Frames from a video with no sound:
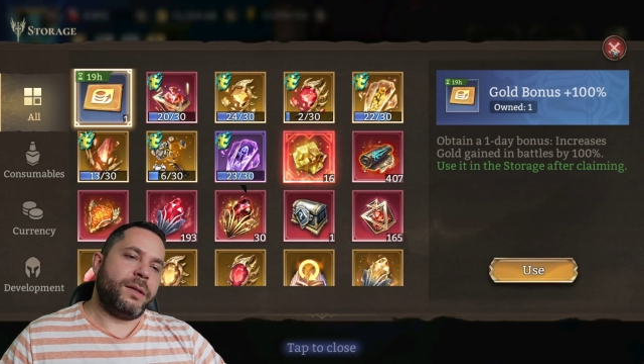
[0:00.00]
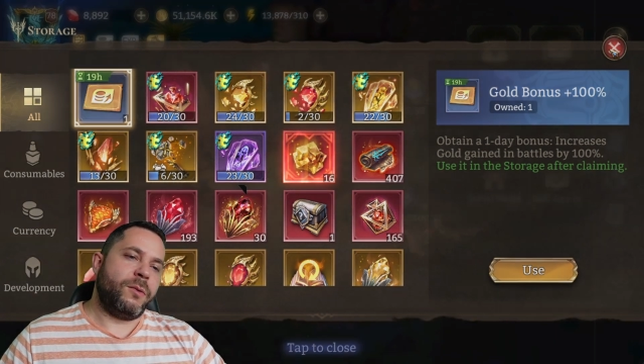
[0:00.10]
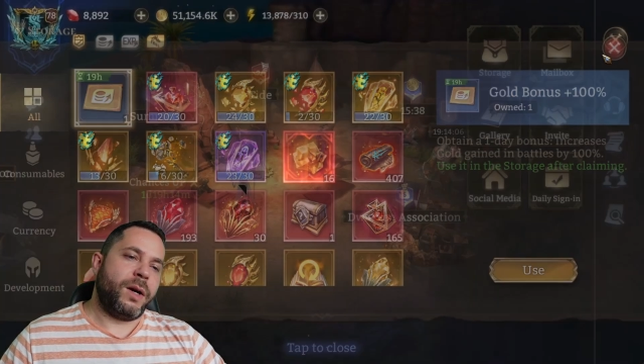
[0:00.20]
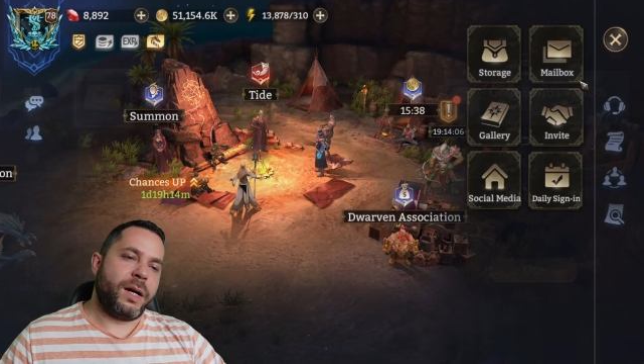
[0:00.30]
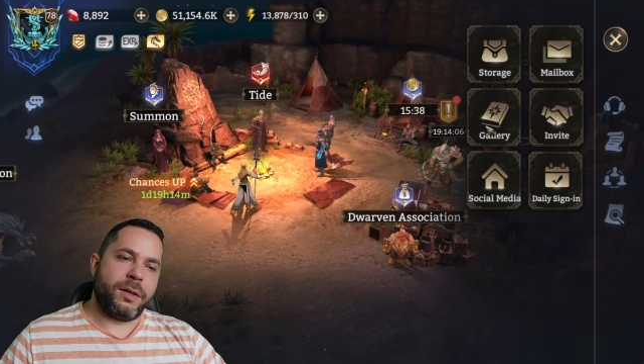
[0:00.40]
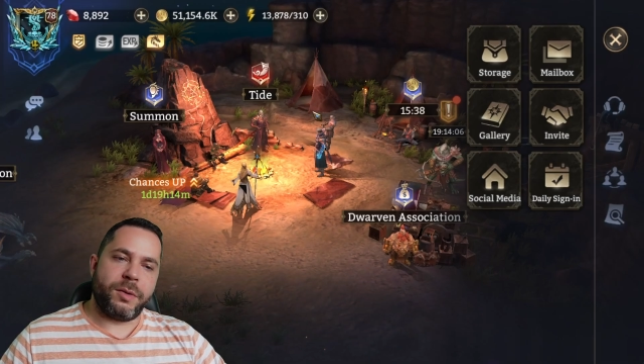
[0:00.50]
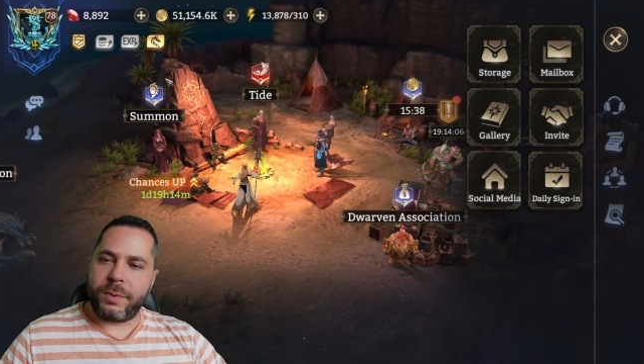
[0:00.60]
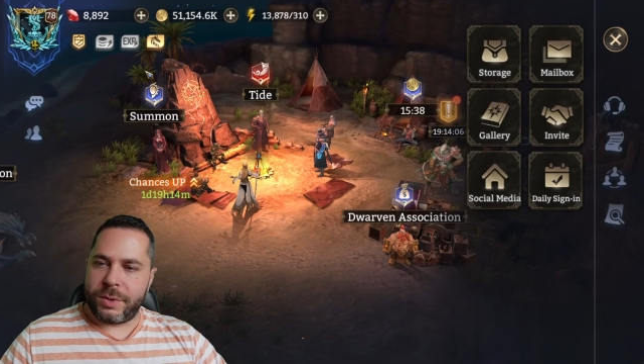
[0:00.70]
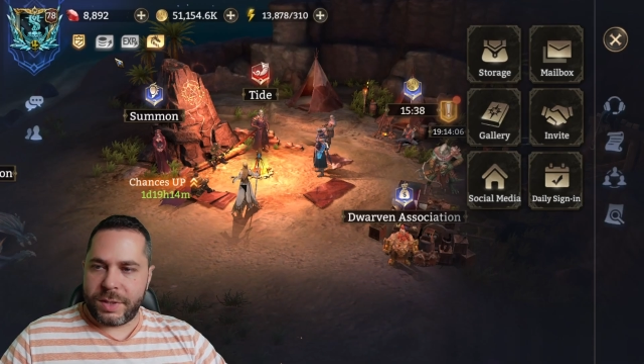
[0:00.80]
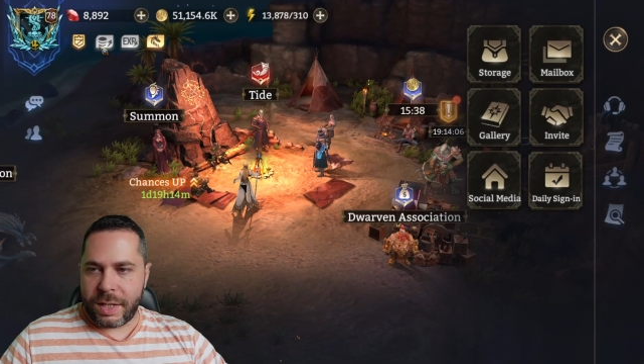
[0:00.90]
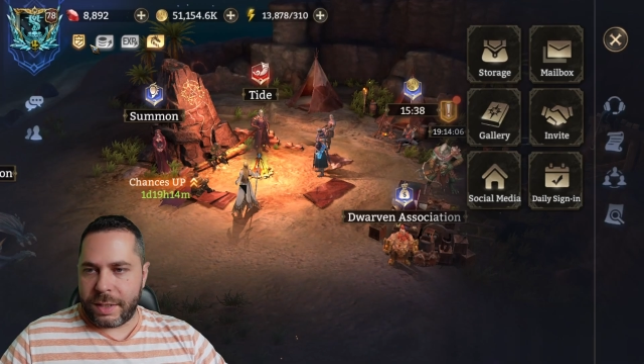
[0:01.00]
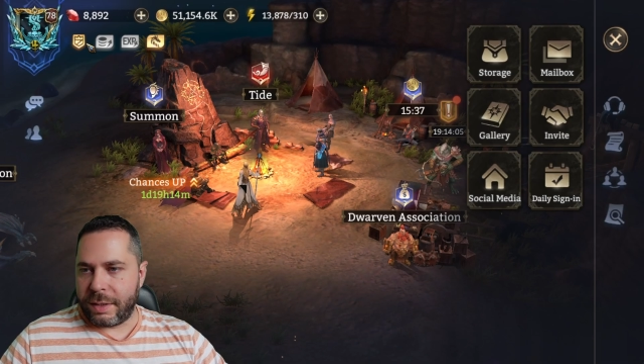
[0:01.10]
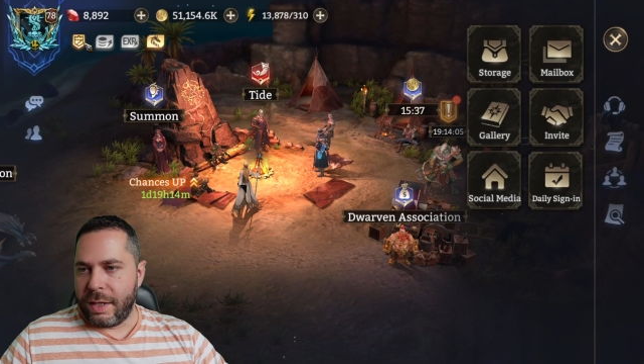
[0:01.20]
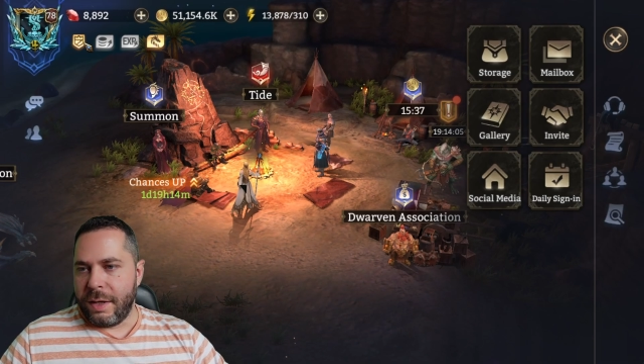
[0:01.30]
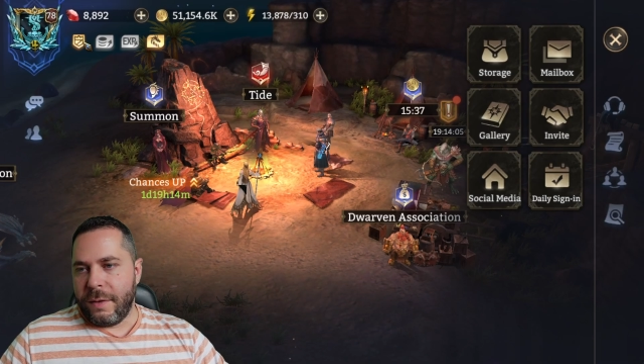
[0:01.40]
100%
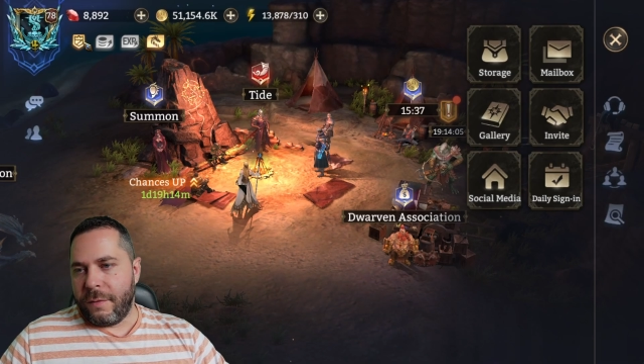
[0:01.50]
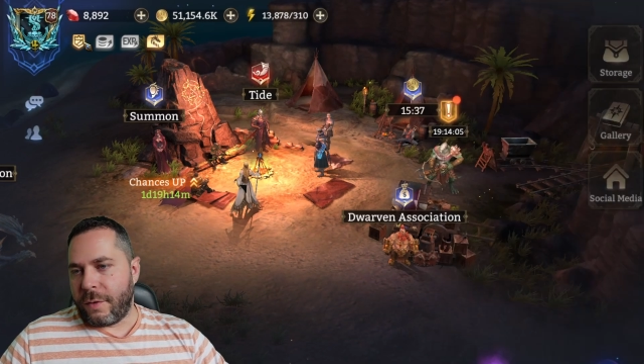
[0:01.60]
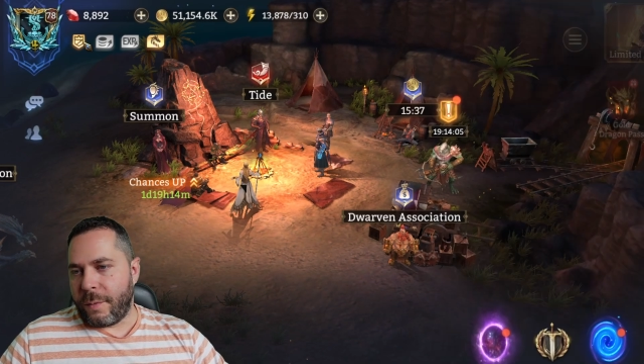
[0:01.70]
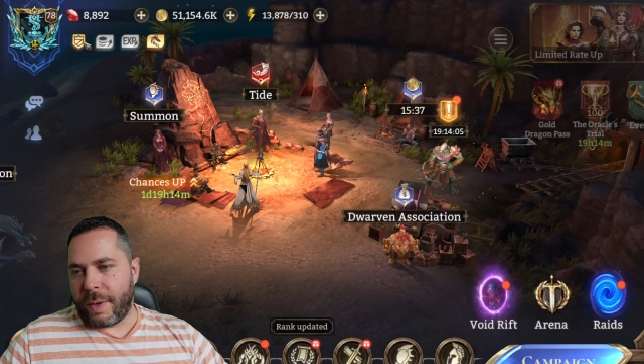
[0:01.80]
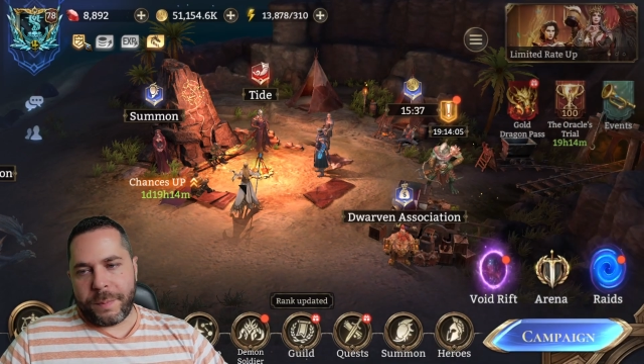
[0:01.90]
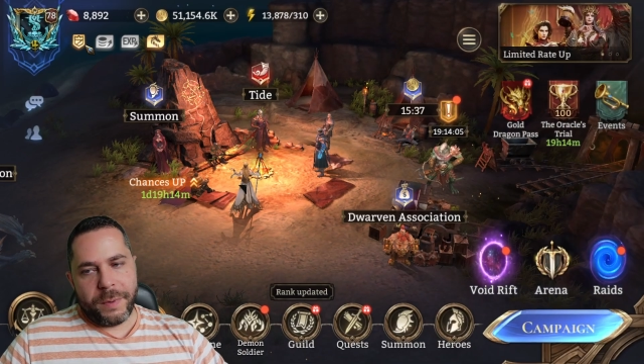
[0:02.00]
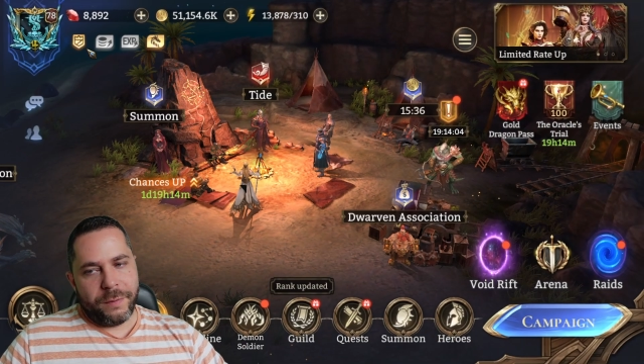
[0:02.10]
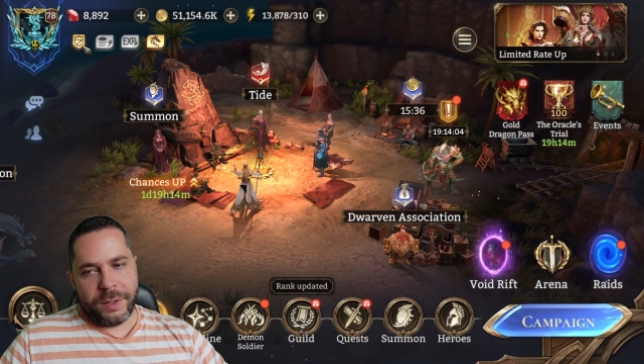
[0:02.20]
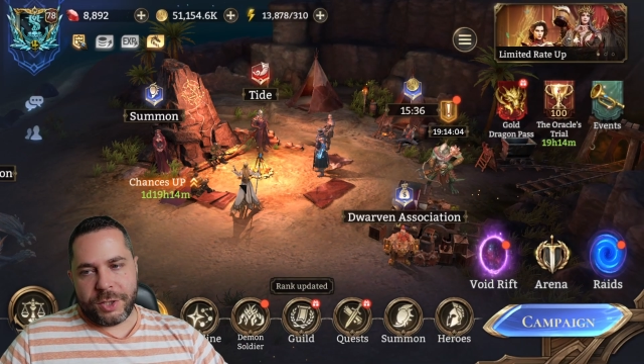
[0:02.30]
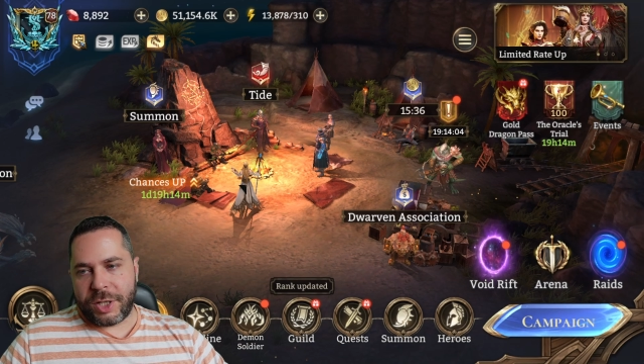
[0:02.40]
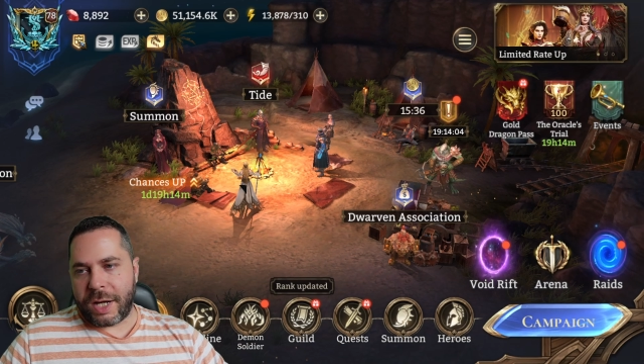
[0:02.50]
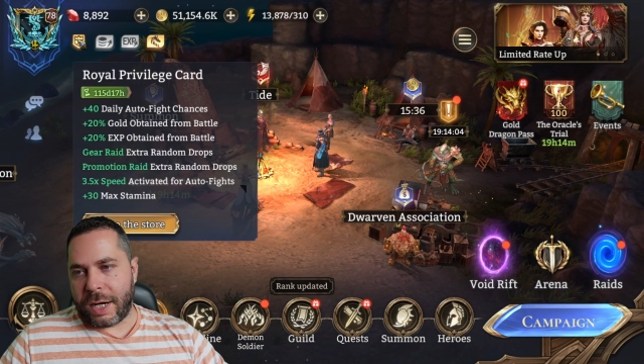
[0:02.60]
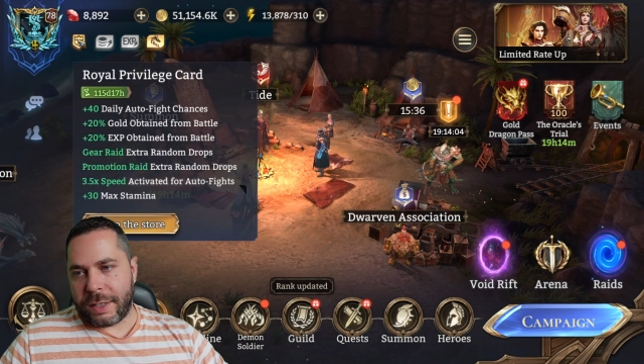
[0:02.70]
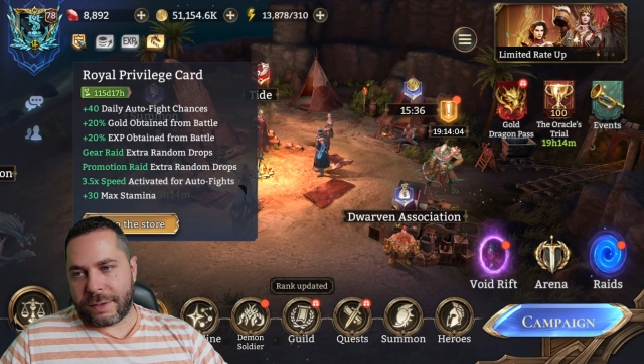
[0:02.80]
from my privilege card.